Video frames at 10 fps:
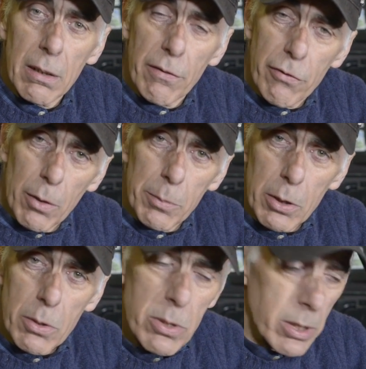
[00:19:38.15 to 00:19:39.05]
from
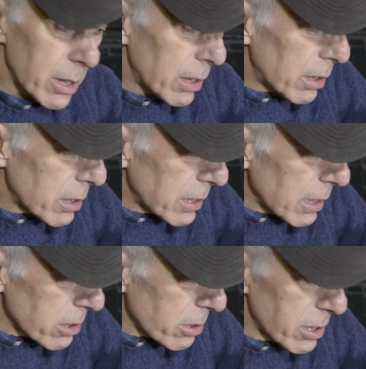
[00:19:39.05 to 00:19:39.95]
those
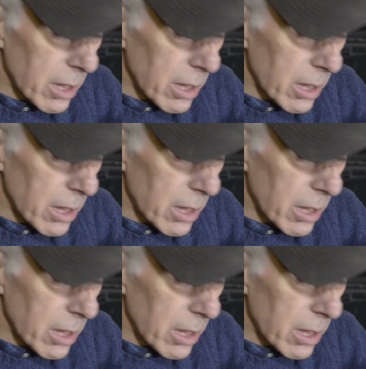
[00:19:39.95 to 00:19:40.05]
sensors,